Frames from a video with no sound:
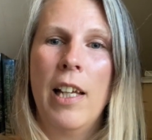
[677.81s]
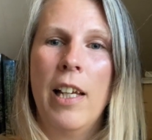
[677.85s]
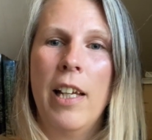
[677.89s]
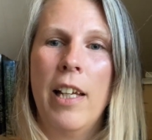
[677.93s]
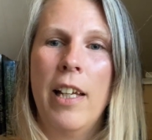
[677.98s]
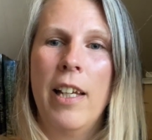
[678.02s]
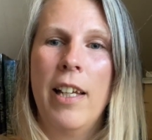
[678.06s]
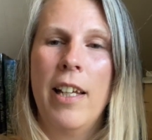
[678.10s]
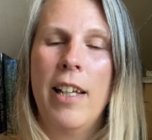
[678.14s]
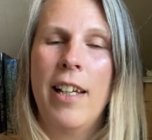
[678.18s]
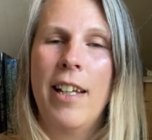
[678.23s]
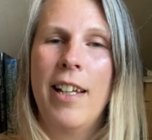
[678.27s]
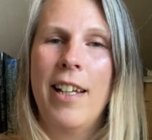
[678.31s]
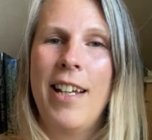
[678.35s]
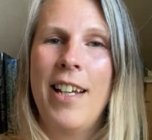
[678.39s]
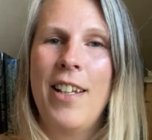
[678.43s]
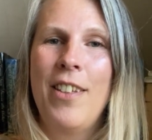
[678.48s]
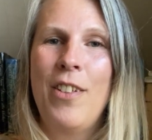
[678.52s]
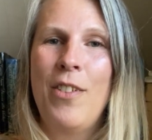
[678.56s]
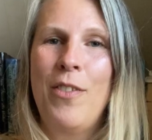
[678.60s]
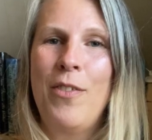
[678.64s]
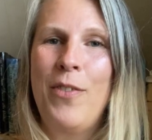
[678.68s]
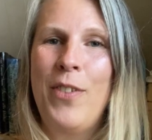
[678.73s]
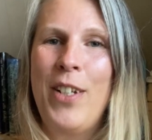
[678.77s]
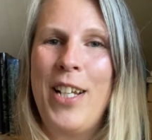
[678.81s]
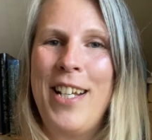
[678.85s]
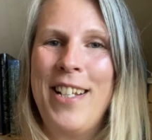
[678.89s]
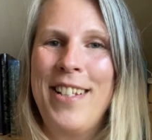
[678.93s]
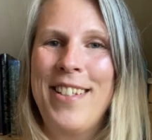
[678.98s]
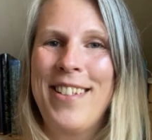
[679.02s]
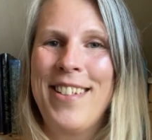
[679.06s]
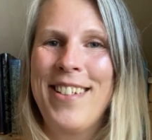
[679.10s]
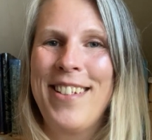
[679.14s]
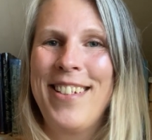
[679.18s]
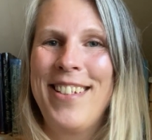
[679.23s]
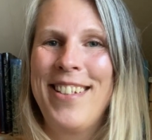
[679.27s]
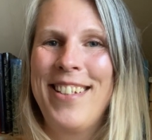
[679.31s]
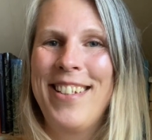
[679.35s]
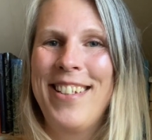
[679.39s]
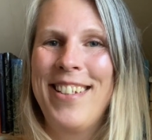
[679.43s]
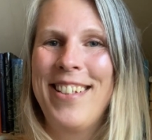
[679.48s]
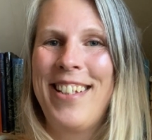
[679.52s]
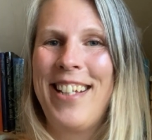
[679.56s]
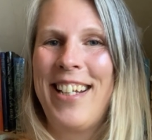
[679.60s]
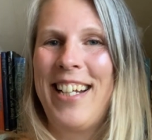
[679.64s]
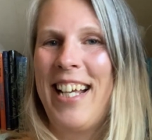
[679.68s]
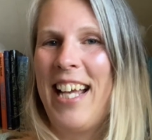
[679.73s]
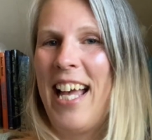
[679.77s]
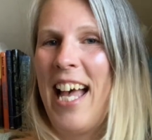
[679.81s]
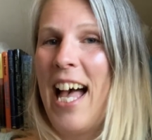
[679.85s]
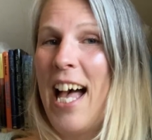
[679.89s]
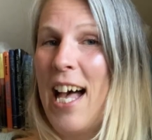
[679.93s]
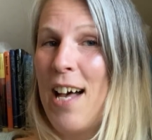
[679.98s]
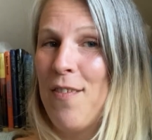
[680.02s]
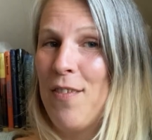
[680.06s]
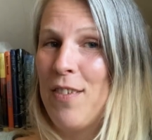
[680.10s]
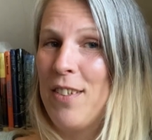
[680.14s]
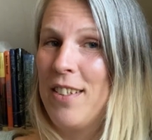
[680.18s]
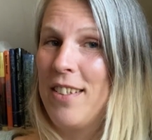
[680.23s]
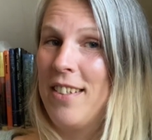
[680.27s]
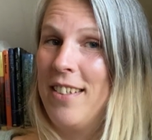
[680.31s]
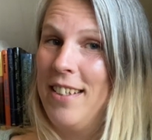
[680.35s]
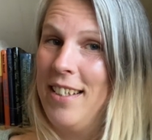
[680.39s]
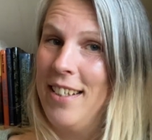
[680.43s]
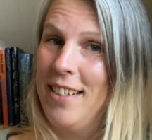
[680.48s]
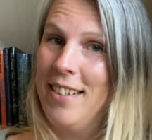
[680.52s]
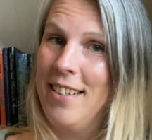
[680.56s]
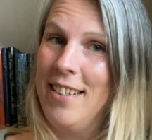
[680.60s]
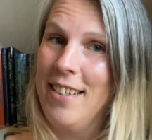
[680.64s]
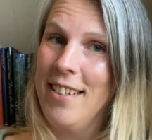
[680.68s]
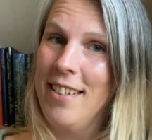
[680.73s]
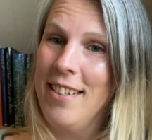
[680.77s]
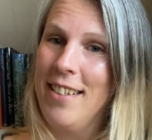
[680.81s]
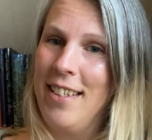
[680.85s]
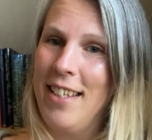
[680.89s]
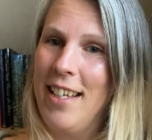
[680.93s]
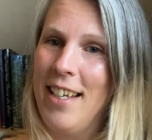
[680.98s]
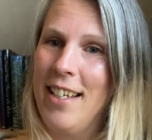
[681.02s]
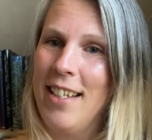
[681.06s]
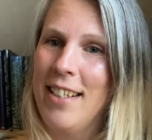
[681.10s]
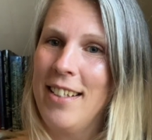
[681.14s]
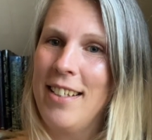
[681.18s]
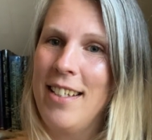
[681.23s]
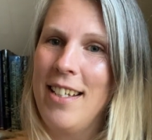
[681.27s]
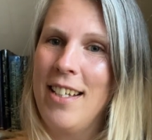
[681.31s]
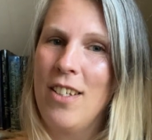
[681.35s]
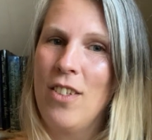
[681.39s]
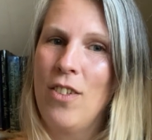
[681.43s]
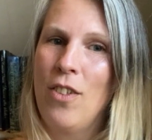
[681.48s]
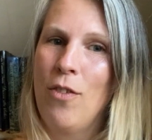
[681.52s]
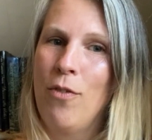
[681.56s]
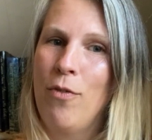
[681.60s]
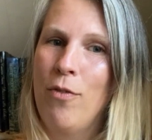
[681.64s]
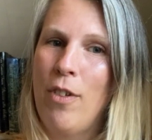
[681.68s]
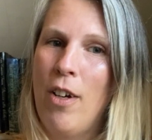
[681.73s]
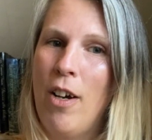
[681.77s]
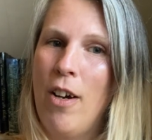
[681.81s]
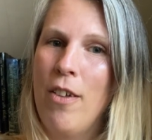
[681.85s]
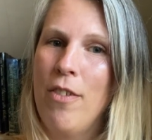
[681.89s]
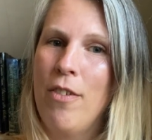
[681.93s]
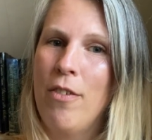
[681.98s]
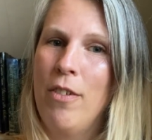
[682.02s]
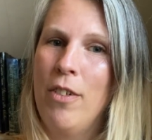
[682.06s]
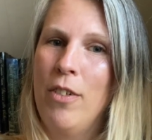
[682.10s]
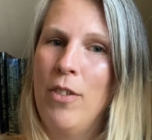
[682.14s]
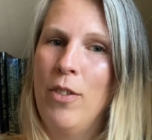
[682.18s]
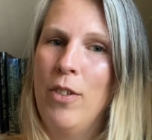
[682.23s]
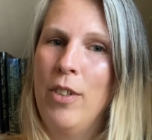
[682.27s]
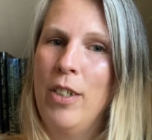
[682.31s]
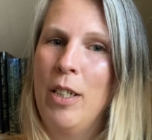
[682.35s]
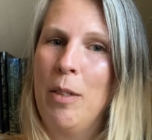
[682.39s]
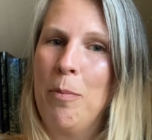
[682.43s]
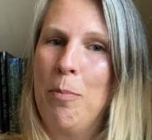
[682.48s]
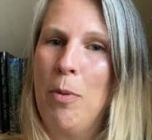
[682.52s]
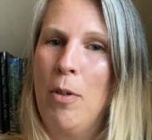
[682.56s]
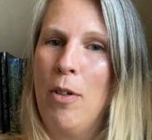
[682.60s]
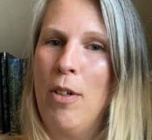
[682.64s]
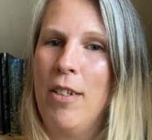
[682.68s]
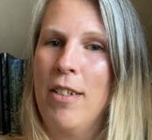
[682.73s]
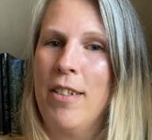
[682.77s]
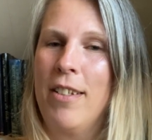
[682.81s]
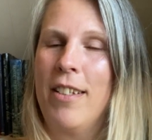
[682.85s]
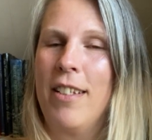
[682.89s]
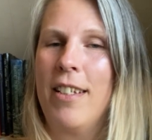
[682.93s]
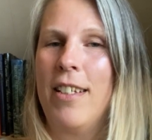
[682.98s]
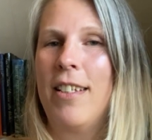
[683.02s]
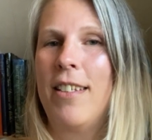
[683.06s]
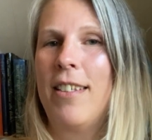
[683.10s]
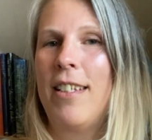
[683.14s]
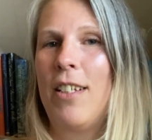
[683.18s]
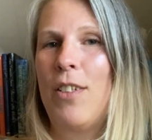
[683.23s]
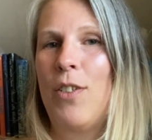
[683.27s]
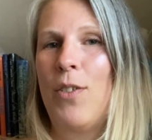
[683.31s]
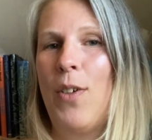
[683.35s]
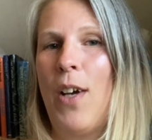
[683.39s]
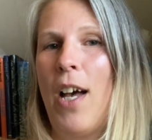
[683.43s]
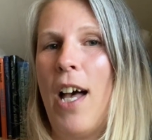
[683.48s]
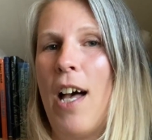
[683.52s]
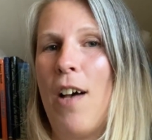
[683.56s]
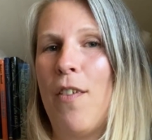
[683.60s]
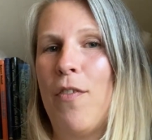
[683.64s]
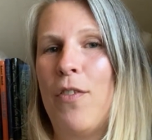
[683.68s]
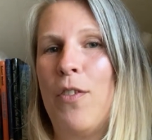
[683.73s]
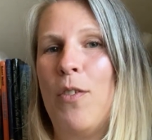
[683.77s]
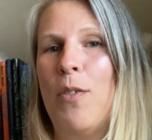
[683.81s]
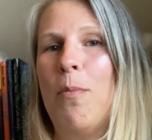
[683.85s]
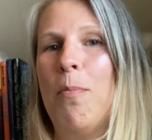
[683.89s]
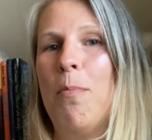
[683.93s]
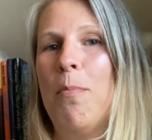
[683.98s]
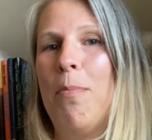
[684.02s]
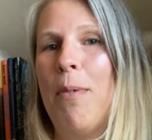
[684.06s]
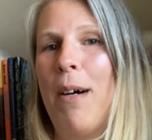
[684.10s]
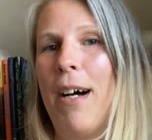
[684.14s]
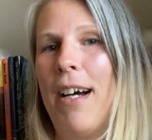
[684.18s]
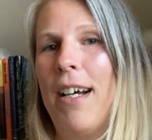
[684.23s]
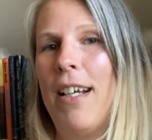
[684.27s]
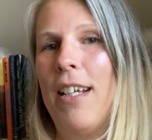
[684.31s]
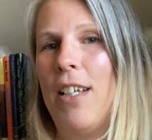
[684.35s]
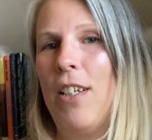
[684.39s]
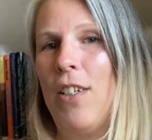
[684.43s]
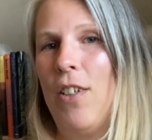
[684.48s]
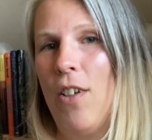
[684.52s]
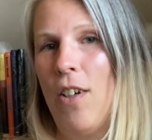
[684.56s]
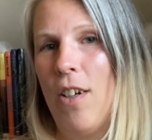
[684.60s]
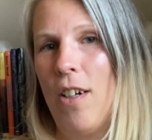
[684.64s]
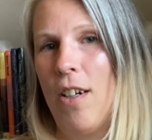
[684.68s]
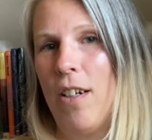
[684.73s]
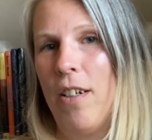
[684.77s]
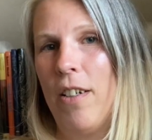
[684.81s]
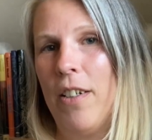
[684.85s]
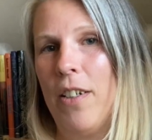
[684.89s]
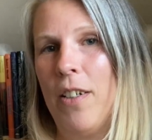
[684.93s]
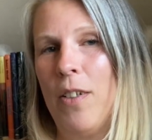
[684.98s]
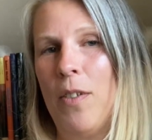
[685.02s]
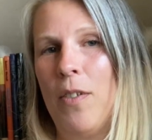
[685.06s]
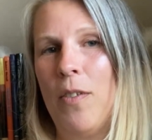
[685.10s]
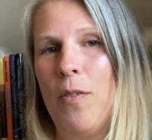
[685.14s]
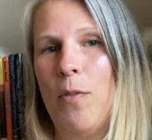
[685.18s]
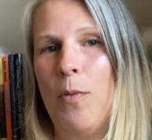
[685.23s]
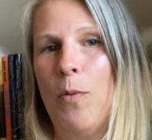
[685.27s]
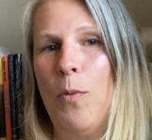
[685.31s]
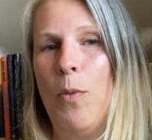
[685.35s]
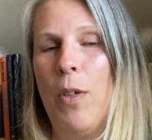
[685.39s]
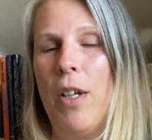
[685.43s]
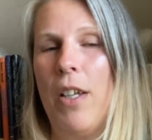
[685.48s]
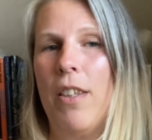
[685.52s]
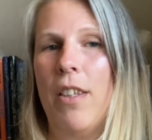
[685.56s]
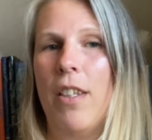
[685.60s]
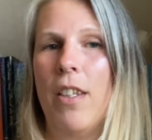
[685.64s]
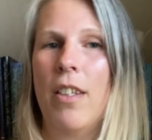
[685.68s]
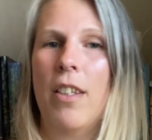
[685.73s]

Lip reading: And the reason that I haven't knit this yet is the rather annoying policy that you have to buy yarn with